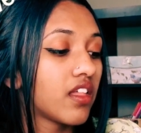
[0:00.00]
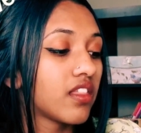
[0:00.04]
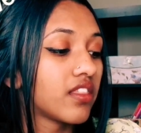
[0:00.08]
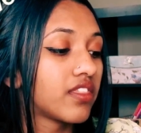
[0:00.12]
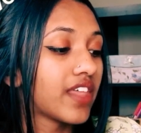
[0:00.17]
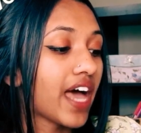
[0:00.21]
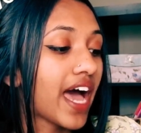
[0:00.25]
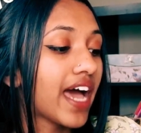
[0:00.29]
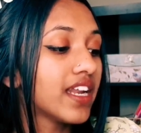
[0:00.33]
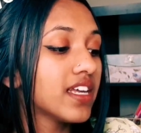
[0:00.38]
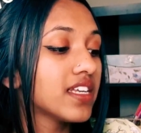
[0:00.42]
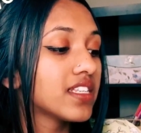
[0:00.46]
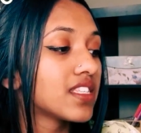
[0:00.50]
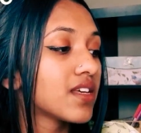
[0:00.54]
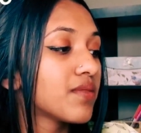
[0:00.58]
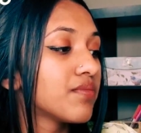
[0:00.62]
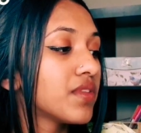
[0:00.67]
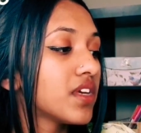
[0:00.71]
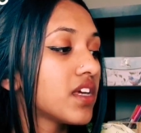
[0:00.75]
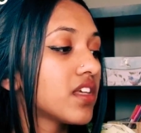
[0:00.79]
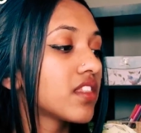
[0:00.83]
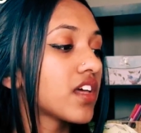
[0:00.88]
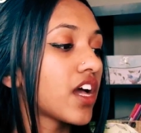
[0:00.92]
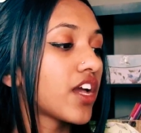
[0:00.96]
That is
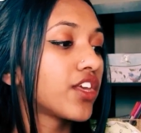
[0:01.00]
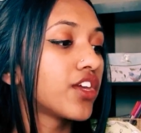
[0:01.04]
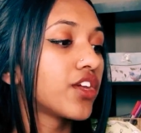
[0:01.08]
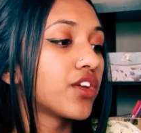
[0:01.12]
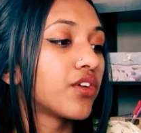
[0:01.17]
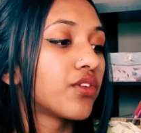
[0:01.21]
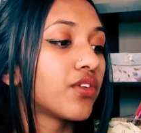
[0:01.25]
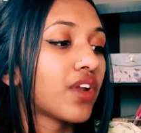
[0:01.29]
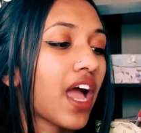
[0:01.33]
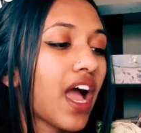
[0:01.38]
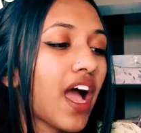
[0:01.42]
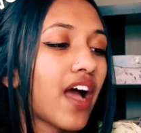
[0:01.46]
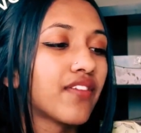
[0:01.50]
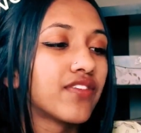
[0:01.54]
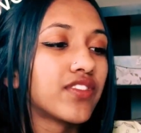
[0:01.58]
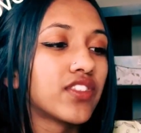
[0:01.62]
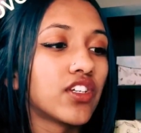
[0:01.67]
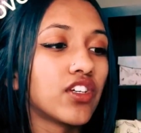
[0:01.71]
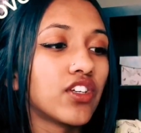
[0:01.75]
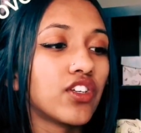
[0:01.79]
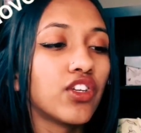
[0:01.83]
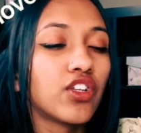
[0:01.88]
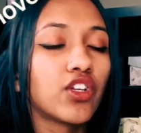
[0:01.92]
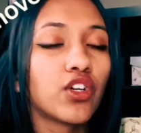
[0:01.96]
something that you don't have
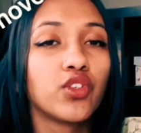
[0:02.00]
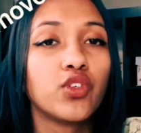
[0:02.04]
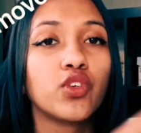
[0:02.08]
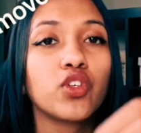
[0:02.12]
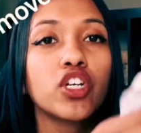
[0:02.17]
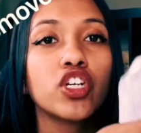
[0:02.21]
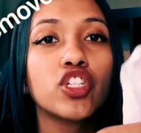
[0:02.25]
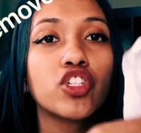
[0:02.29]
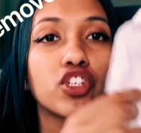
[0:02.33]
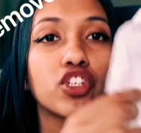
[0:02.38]
to, you know, you can